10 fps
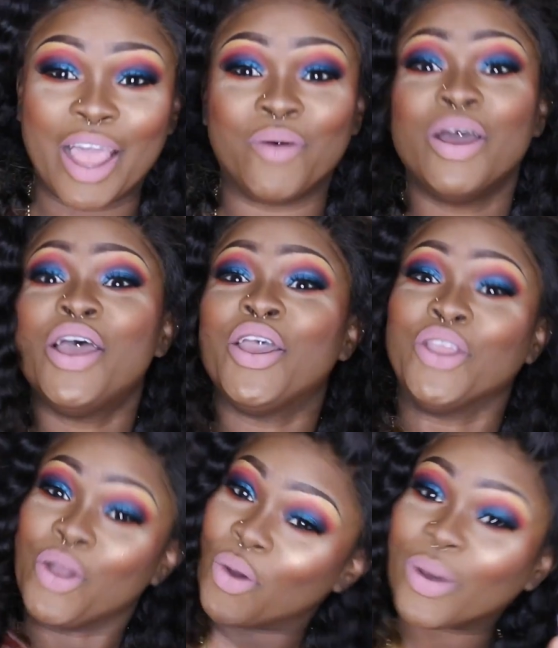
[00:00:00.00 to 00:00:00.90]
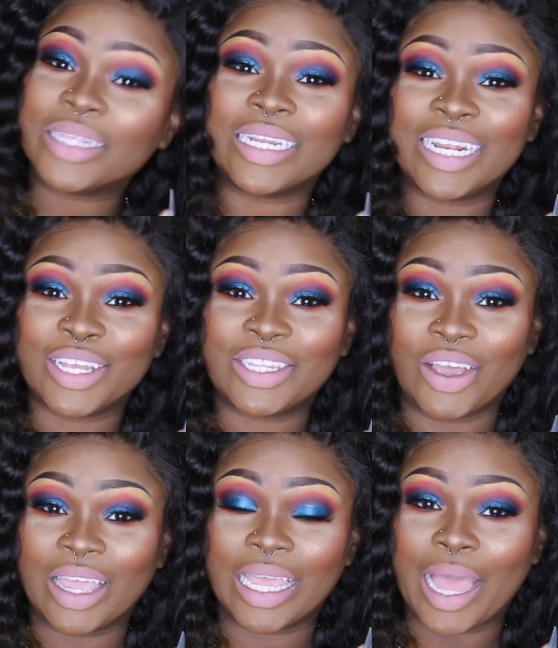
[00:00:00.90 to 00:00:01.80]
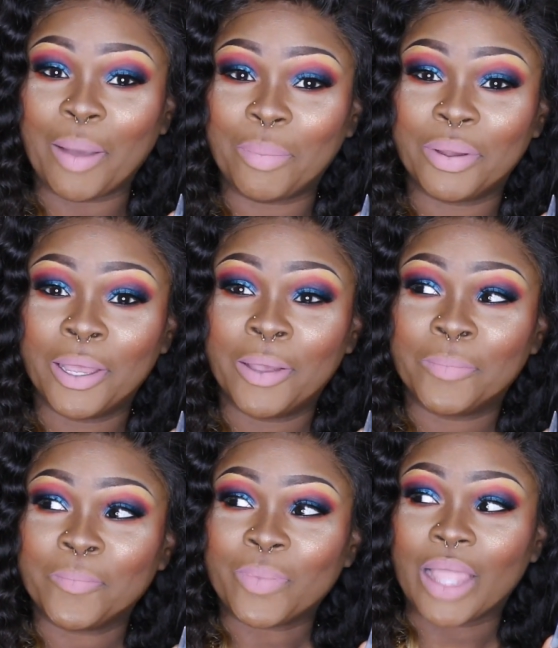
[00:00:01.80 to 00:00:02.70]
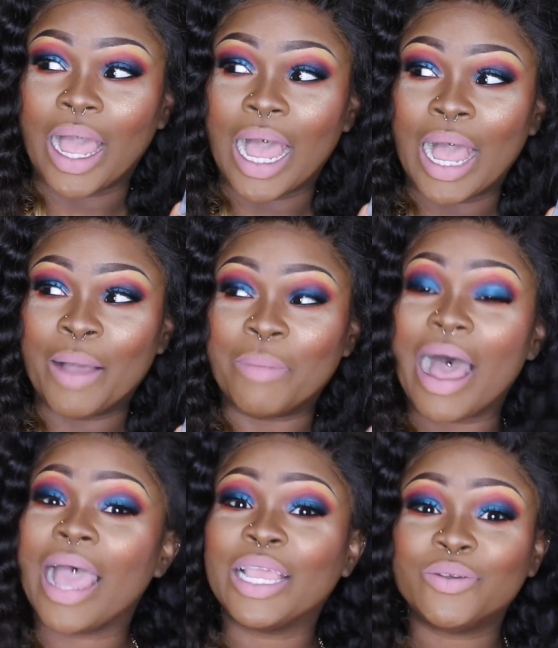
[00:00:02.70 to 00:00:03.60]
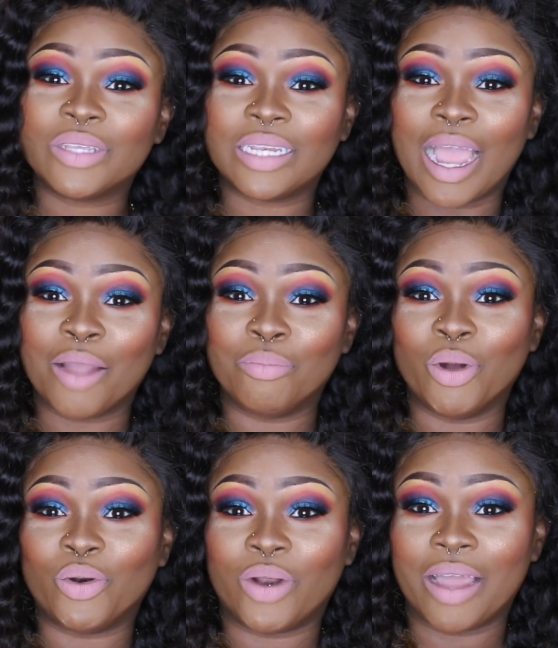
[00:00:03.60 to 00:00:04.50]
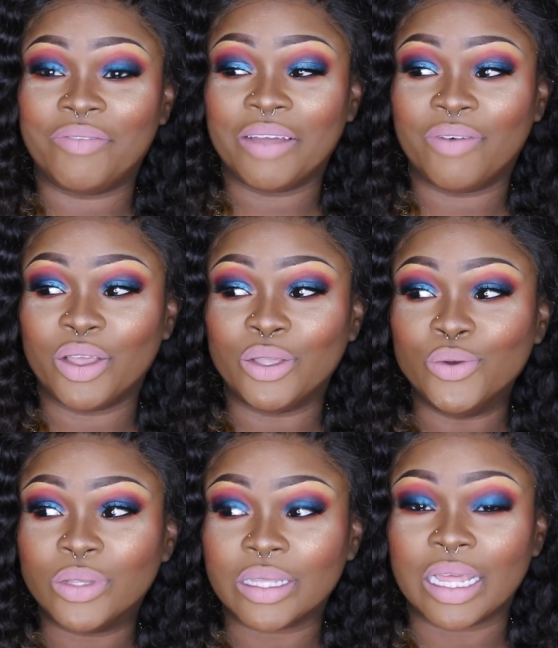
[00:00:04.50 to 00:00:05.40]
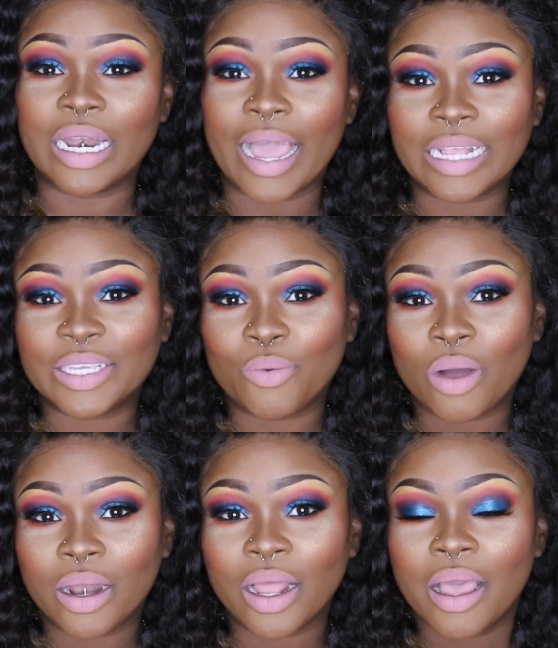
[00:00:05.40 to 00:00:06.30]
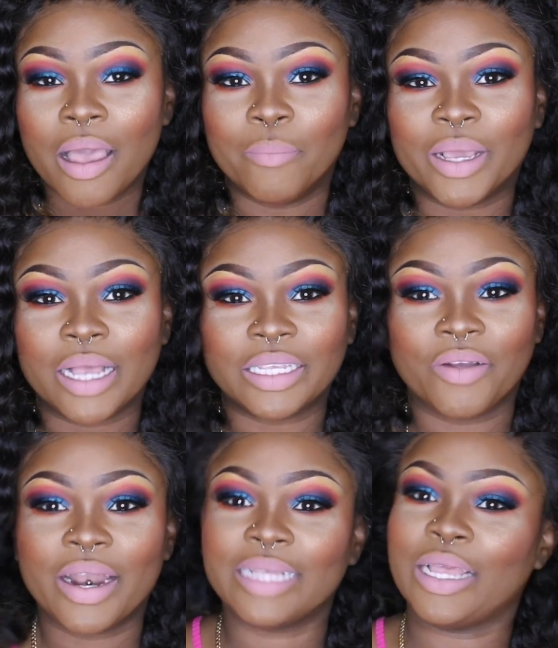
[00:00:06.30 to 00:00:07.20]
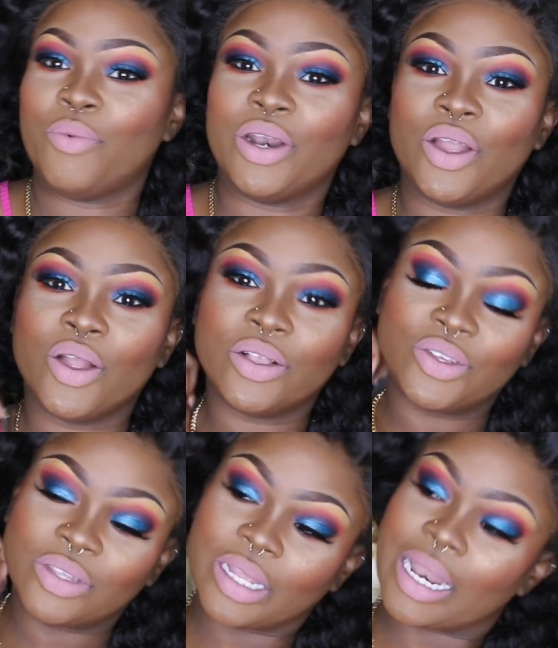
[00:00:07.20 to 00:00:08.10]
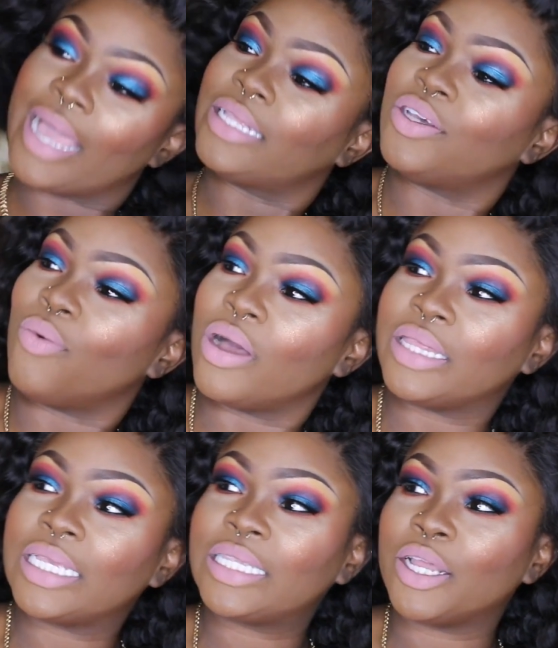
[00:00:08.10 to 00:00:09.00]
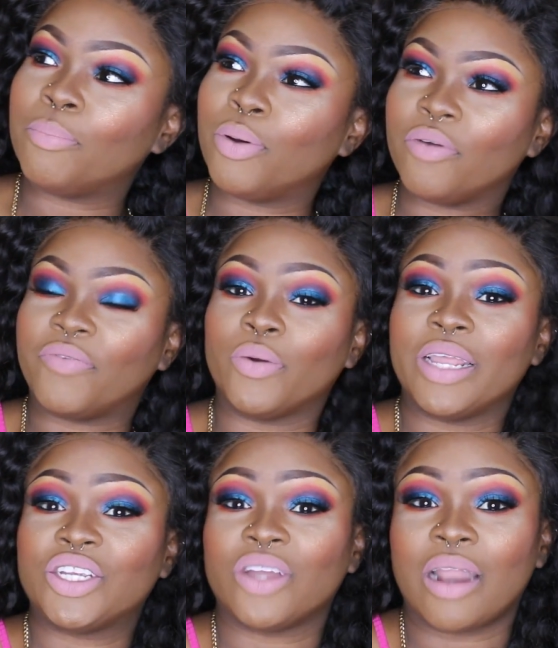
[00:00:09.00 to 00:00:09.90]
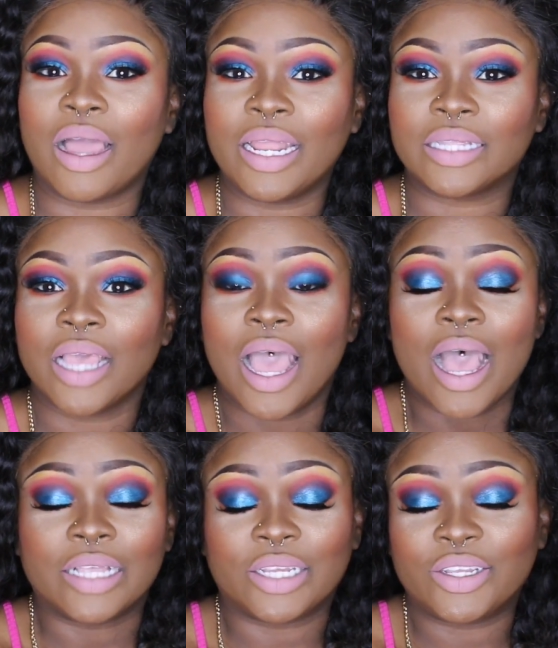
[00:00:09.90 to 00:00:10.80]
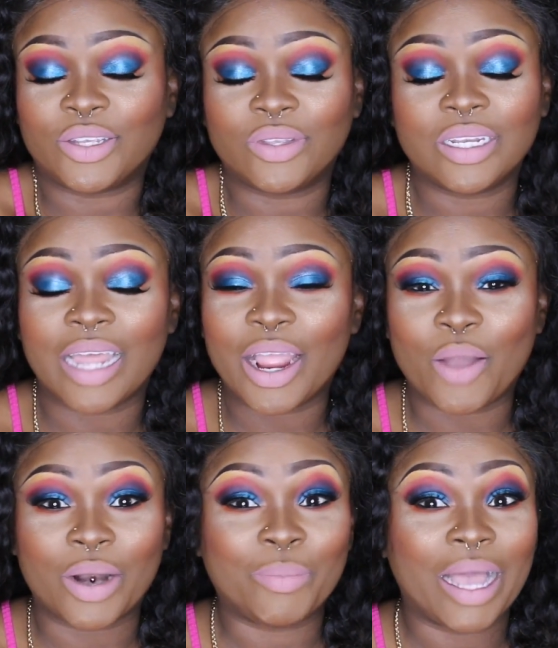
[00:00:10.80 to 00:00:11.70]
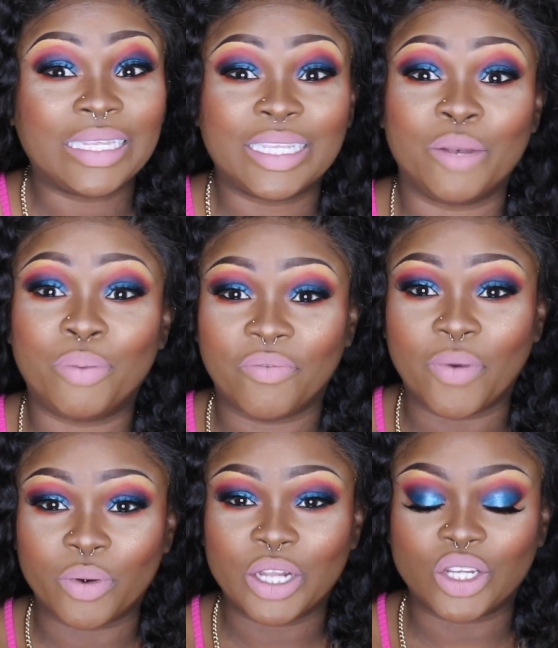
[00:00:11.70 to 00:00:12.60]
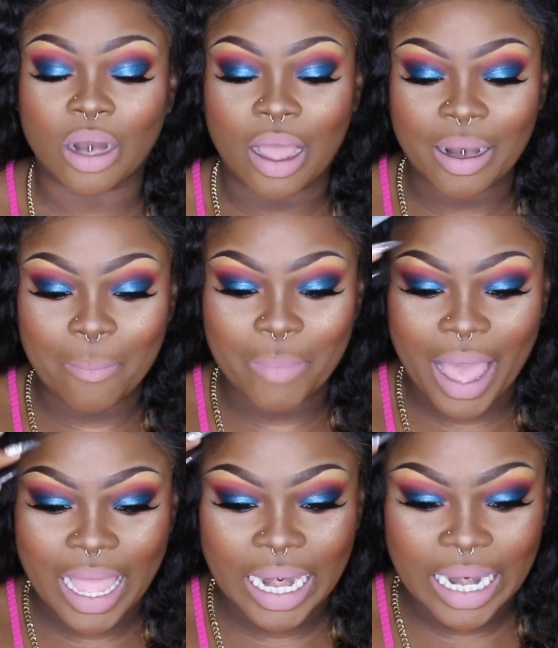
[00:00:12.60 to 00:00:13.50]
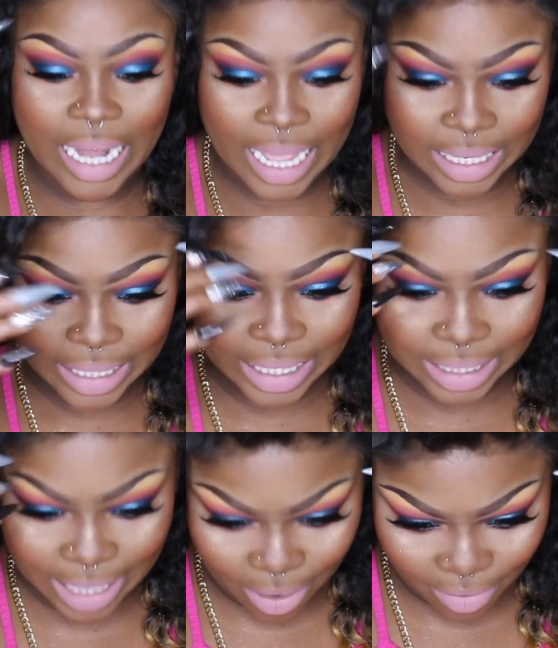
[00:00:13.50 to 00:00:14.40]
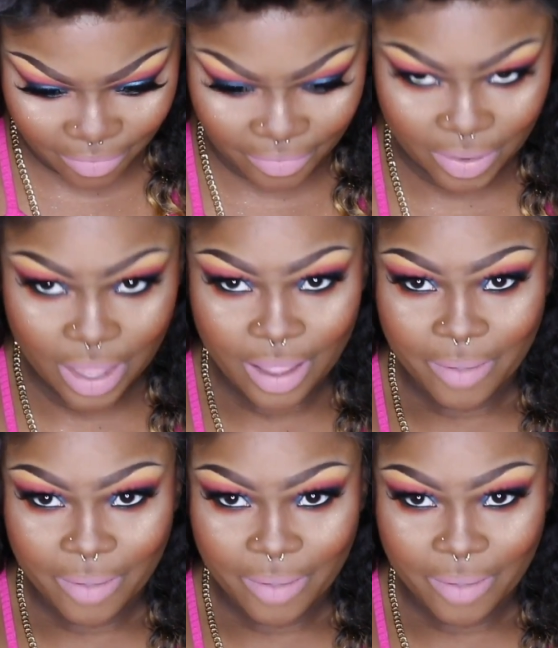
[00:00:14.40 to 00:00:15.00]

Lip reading: now. You're going to need a stocking cap. I use a dark brown one. I've never used the lighter one, because I realized that when the girls use the lighter one, they still put foundation on it. So I just use a dark one, but I still put foundation on my lace itself.